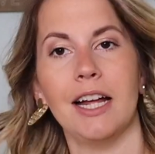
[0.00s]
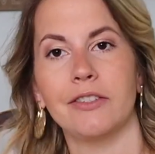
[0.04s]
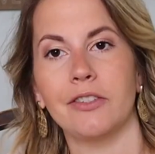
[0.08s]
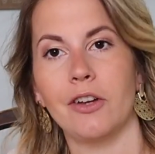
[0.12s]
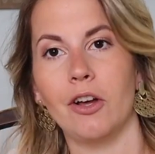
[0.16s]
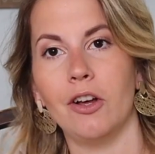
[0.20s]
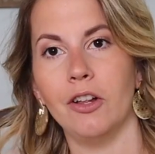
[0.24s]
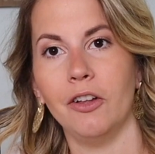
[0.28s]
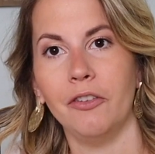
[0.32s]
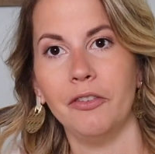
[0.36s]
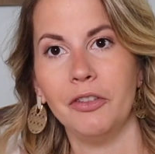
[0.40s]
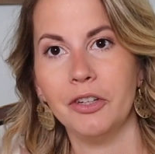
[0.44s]
has
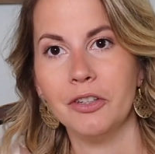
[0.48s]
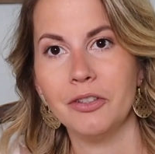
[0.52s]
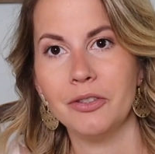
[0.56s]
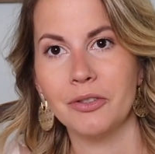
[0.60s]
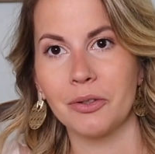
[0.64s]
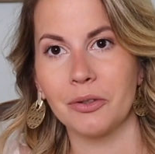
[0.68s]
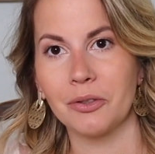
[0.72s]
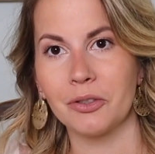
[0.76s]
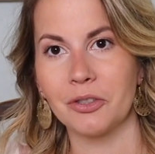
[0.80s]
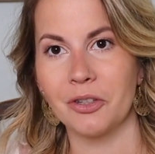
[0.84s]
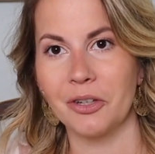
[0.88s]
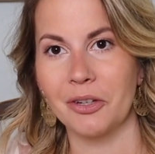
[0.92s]
all of their
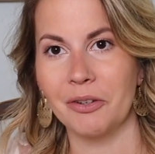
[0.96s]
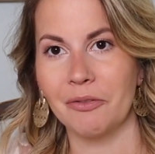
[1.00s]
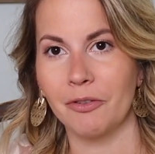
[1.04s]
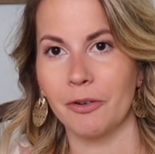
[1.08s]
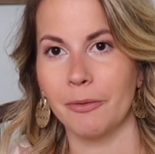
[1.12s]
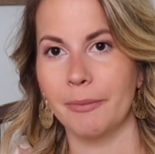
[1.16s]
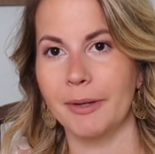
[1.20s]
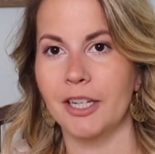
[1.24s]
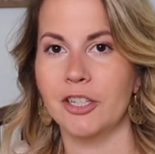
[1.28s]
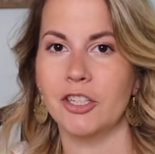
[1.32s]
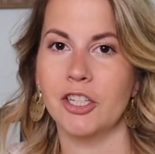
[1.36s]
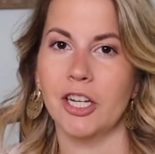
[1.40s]
social
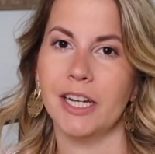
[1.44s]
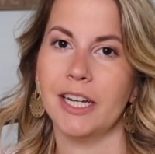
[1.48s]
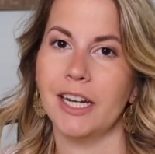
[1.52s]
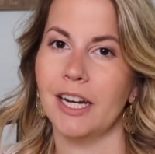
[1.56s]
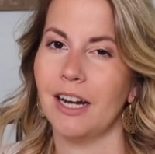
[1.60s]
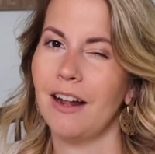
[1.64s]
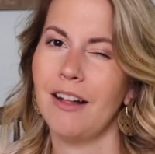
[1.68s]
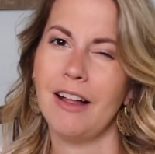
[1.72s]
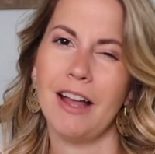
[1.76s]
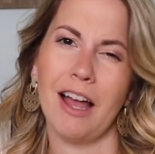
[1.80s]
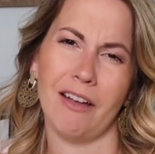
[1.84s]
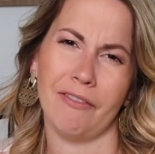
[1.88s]
information.
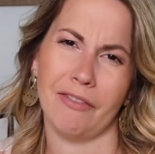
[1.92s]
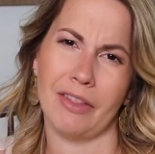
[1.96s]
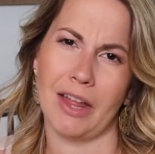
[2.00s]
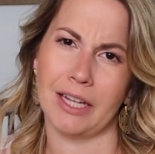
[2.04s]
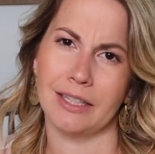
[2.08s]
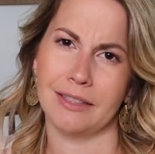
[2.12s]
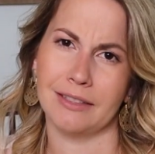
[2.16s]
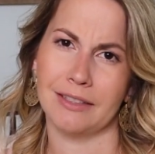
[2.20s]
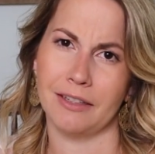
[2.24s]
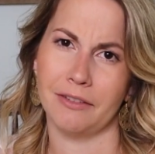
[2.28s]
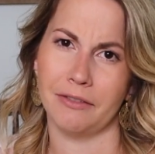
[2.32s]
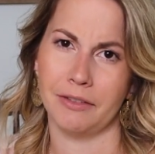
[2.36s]
And I'll have
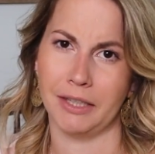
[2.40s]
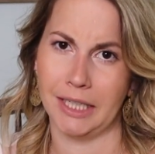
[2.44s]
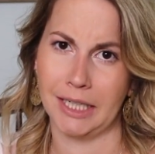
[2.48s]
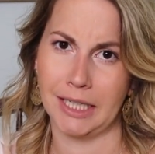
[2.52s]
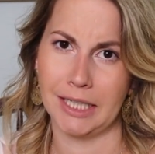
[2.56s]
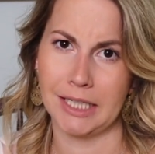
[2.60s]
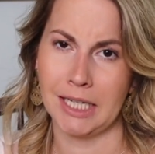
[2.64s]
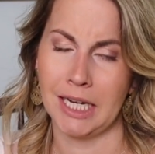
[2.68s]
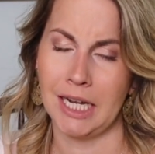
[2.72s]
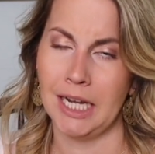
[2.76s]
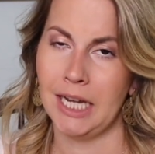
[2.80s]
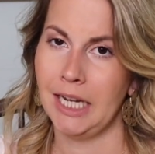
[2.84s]
that stuff
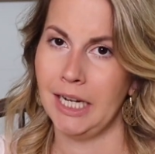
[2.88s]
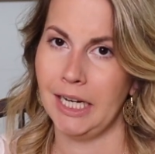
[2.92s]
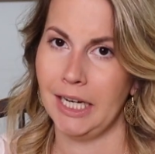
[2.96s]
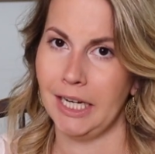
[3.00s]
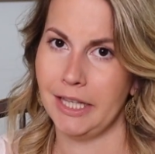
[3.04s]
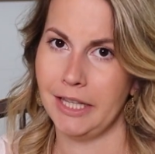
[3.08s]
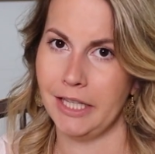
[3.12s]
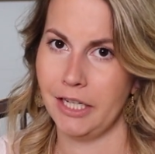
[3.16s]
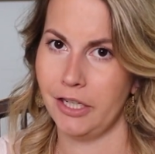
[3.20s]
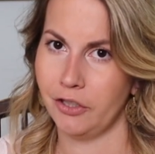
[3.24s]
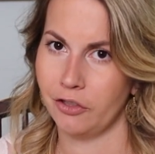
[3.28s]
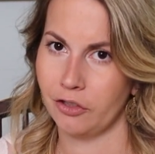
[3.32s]
linked
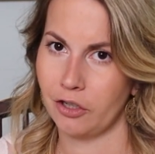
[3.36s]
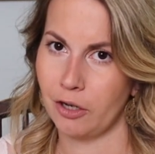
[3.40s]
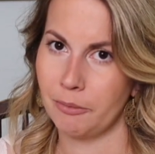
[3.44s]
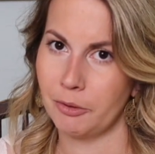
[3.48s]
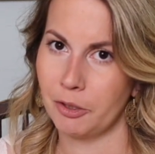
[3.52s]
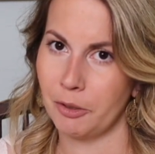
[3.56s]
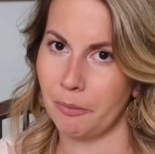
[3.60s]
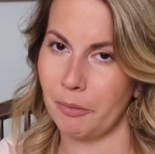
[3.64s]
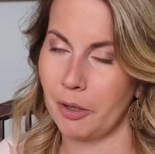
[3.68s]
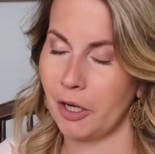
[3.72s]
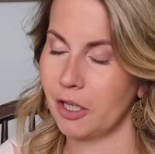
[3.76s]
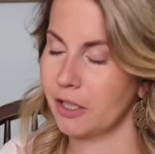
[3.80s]
in the
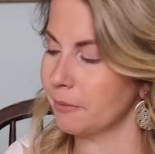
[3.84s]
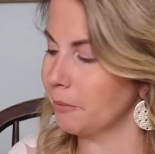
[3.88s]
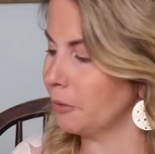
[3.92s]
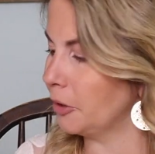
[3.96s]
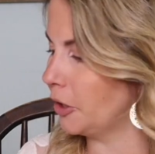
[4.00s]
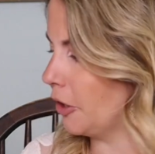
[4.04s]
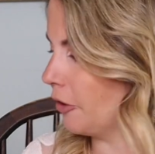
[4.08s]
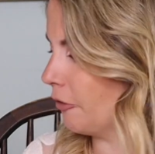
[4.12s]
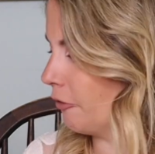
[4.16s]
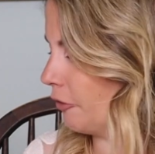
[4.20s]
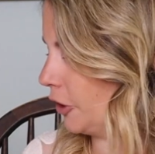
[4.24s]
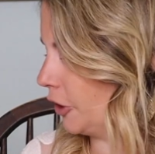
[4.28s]
description box
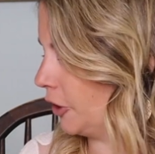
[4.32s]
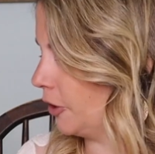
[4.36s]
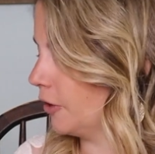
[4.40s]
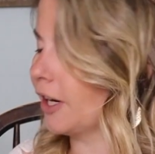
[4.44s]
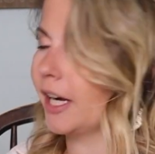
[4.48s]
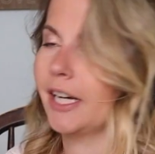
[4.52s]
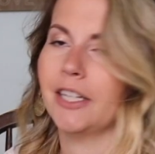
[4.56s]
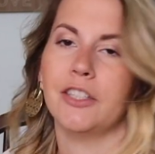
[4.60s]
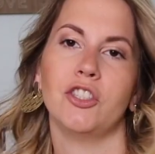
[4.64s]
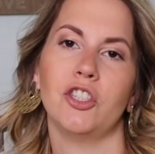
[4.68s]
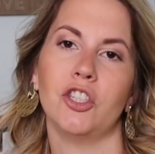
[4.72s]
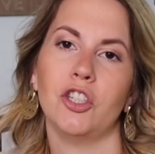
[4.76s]
below for you
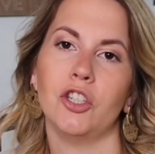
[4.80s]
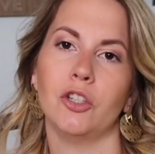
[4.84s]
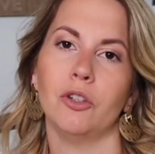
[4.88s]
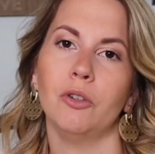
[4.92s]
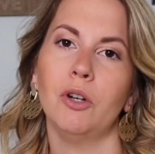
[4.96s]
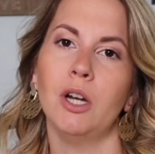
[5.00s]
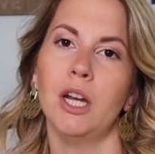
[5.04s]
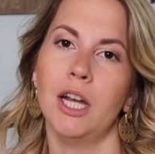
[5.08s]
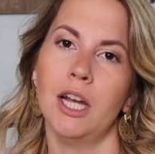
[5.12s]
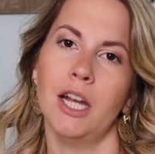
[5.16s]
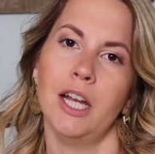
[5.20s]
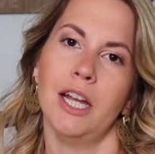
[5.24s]
guys
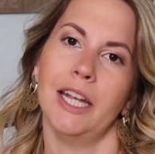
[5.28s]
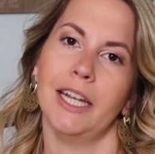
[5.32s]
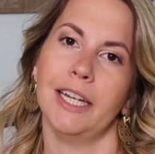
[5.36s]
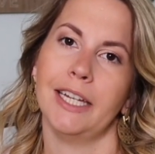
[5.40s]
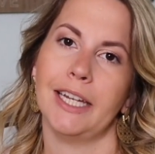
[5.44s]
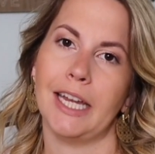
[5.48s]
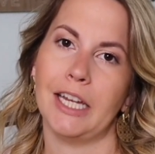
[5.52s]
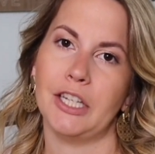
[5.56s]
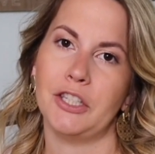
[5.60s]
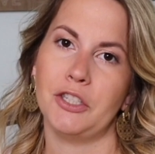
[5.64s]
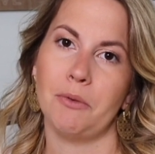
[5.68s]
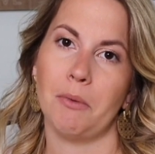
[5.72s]
too,
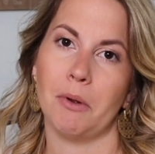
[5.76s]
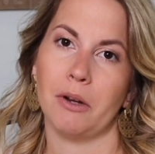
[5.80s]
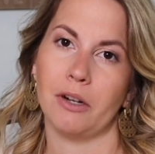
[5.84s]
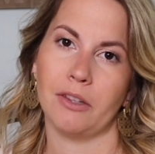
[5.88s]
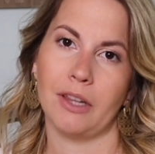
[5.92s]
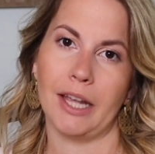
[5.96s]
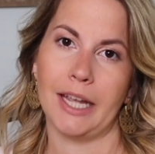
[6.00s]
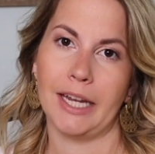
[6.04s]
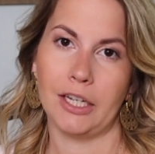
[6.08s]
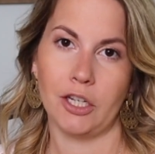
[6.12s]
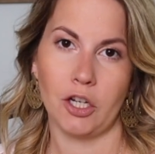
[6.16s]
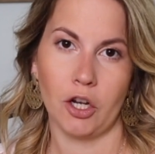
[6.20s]
in case you
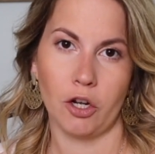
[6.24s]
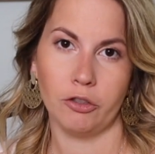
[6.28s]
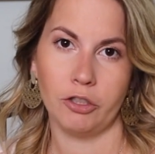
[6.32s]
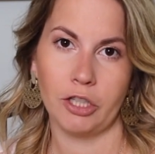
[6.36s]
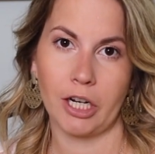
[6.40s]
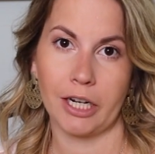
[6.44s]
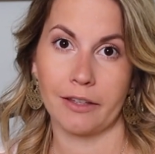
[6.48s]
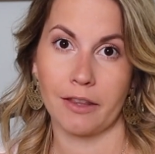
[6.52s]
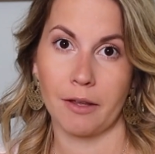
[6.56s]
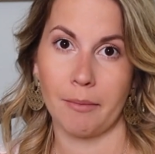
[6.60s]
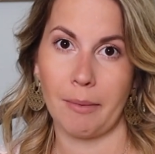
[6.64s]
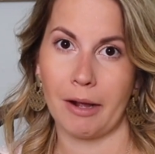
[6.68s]
wanna like go
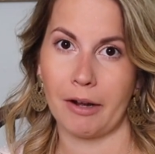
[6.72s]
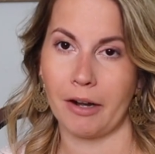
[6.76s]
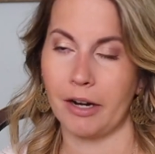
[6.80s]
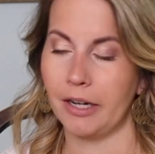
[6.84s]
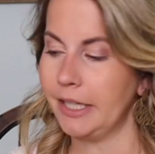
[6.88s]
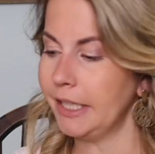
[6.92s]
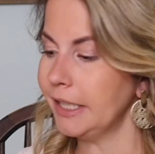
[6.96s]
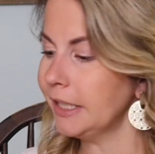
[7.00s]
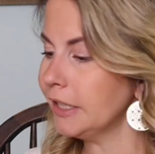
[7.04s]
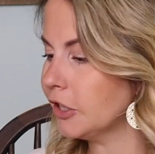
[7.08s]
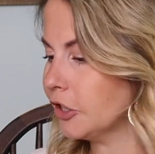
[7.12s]
check them out on